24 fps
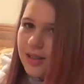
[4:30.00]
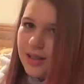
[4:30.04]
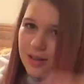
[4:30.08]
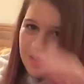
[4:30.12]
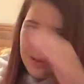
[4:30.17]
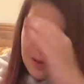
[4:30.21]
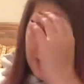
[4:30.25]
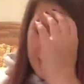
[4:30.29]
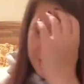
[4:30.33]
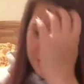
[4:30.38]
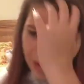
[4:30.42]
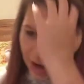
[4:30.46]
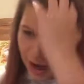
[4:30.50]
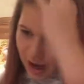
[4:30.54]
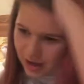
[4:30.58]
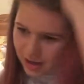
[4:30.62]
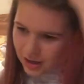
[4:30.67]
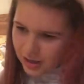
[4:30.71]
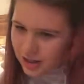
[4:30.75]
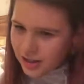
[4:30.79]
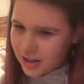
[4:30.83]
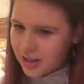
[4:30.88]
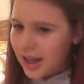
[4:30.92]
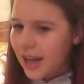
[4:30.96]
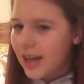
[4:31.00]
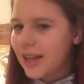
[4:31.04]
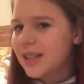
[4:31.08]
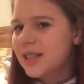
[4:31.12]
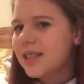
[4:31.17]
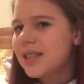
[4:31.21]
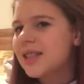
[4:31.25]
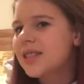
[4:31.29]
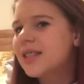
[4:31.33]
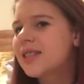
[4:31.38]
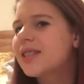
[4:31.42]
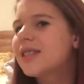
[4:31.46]
So I'm kind of just like
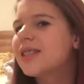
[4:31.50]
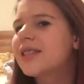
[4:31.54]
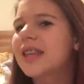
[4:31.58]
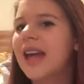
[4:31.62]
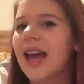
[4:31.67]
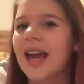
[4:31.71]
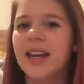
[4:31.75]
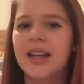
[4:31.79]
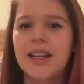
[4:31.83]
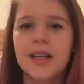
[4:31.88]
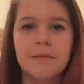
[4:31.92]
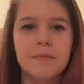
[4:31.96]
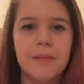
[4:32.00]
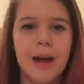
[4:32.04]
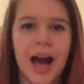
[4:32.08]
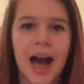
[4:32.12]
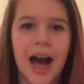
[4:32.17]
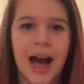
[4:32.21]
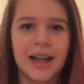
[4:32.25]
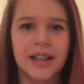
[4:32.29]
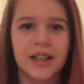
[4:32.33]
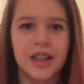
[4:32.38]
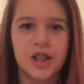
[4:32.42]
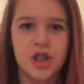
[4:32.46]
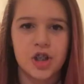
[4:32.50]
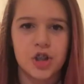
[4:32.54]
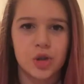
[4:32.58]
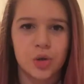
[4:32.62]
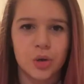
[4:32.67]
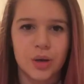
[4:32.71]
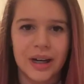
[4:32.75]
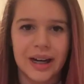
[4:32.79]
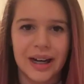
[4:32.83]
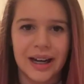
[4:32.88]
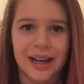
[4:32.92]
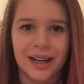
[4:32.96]
standing behind a
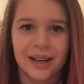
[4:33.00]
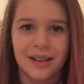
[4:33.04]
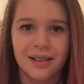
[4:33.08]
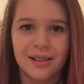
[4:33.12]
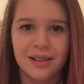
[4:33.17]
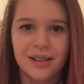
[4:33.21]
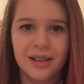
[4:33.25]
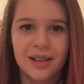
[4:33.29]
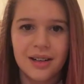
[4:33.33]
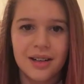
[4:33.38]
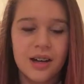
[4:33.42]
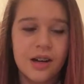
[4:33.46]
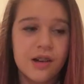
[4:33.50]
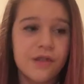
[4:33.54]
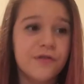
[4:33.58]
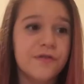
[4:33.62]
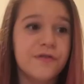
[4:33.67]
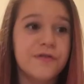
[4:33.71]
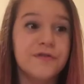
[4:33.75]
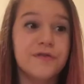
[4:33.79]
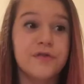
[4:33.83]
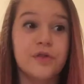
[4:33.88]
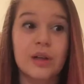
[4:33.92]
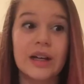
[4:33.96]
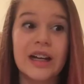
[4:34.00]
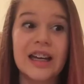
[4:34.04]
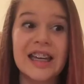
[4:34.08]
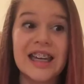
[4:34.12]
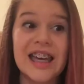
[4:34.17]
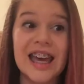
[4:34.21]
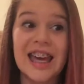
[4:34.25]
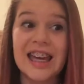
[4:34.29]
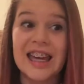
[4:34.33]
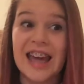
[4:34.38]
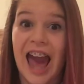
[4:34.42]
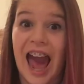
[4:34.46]
tree,
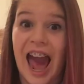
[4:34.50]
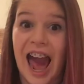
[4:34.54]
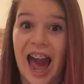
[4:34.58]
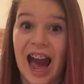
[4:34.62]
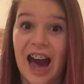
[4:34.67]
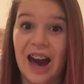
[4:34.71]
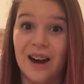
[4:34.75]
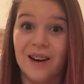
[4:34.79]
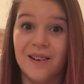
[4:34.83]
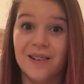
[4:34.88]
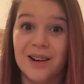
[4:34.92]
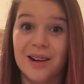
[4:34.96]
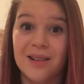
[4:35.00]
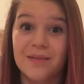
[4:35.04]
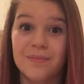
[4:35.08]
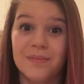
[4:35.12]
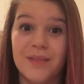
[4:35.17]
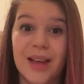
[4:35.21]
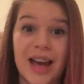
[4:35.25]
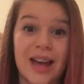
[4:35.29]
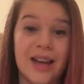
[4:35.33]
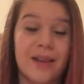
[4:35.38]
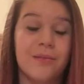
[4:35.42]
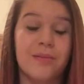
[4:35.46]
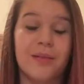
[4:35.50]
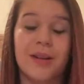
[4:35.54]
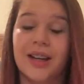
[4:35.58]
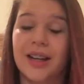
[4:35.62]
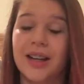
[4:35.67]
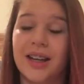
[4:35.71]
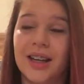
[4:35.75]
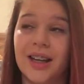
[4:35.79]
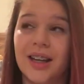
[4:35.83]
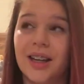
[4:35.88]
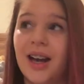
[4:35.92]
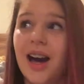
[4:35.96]
freaking out. I'm like, we're
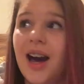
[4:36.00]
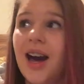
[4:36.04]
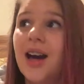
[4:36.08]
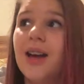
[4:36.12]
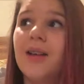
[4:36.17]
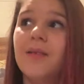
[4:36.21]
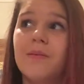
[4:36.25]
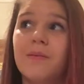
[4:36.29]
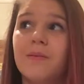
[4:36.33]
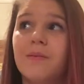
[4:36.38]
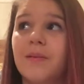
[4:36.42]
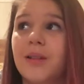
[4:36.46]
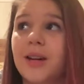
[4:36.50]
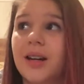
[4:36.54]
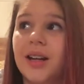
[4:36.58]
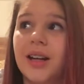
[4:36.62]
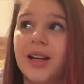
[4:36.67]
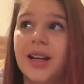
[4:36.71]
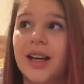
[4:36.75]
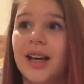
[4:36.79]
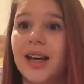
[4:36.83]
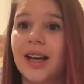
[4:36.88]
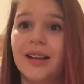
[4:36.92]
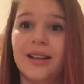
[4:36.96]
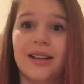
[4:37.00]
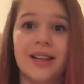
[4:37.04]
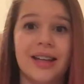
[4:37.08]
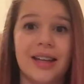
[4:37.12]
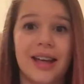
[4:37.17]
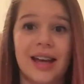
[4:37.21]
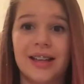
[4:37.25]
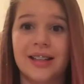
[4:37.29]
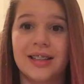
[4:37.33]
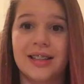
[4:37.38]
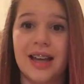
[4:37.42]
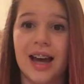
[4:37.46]
gonna get caught. We're gonna get
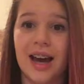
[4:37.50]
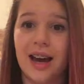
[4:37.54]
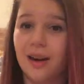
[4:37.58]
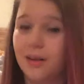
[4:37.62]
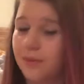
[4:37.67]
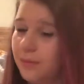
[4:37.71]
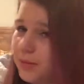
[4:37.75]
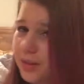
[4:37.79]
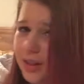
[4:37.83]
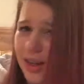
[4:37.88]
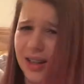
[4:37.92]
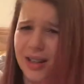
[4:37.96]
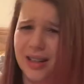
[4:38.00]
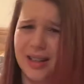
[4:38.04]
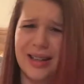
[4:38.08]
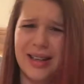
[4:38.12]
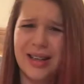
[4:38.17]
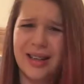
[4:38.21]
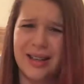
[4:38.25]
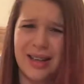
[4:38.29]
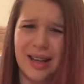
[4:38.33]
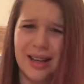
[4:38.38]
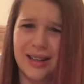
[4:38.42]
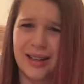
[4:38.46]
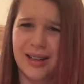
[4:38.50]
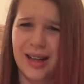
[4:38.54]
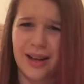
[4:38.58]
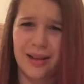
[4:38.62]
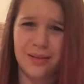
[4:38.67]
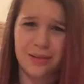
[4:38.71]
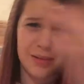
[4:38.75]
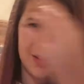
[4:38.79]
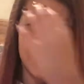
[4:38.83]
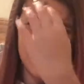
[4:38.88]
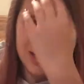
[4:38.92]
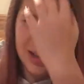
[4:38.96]
kicked out. We're not gonna get kicked
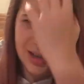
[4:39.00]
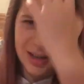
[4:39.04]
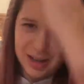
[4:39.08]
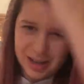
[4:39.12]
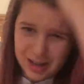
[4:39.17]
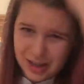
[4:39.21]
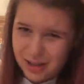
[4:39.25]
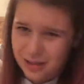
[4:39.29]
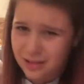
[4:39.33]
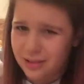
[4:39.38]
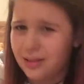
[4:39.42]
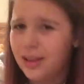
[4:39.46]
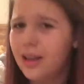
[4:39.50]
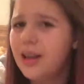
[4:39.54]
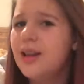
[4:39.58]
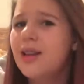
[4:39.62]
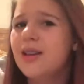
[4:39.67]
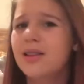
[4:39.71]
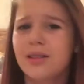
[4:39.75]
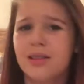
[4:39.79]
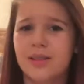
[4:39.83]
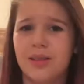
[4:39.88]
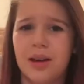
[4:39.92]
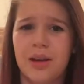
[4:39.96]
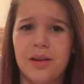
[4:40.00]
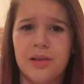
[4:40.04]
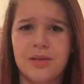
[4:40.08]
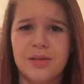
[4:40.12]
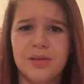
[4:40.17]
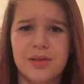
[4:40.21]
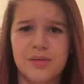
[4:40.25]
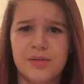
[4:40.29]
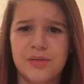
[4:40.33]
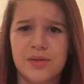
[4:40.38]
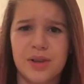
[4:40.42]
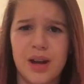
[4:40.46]
out. We're gonna get in
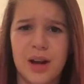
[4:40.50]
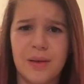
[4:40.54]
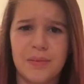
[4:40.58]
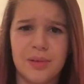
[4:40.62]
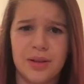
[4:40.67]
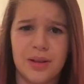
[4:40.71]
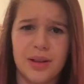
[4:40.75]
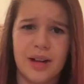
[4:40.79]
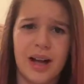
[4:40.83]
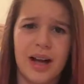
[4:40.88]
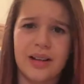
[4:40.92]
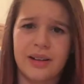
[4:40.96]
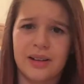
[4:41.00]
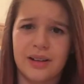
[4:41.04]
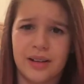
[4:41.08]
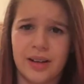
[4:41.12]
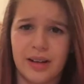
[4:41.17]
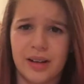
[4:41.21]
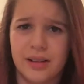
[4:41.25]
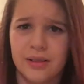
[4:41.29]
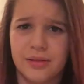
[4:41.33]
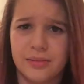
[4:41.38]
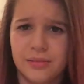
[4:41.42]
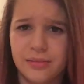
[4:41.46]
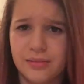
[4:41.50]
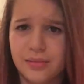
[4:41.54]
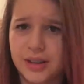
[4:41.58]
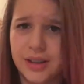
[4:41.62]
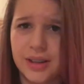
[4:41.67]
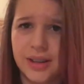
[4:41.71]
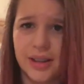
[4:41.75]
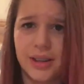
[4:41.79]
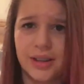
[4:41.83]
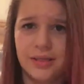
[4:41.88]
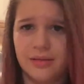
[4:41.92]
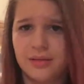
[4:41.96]
loads of trouble. I don't know what
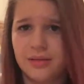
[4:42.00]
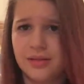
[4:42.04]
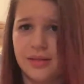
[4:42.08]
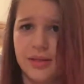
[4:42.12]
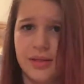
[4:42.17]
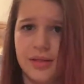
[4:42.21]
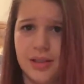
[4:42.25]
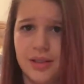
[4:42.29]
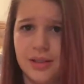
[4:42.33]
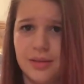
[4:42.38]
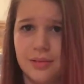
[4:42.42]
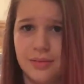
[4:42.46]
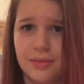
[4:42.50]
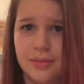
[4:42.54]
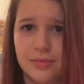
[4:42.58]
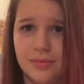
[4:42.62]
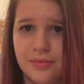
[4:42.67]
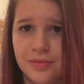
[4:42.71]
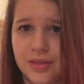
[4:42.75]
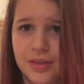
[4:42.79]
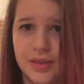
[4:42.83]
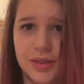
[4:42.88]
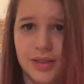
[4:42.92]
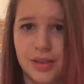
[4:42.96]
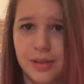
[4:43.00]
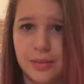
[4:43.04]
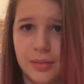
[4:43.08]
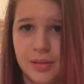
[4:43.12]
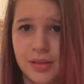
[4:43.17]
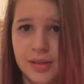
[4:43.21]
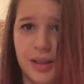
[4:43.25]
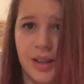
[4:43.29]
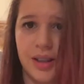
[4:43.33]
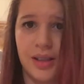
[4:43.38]
to do for trouble.